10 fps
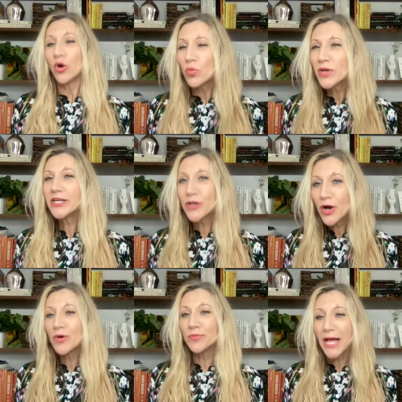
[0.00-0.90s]
We
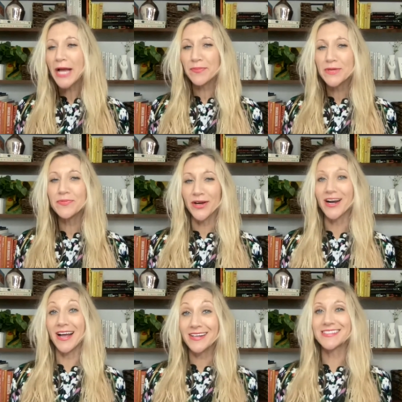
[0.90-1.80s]
know Black people
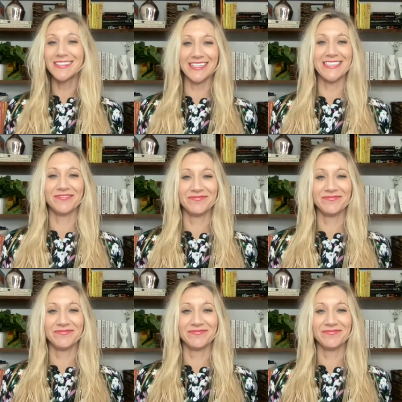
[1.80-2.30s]
are excellent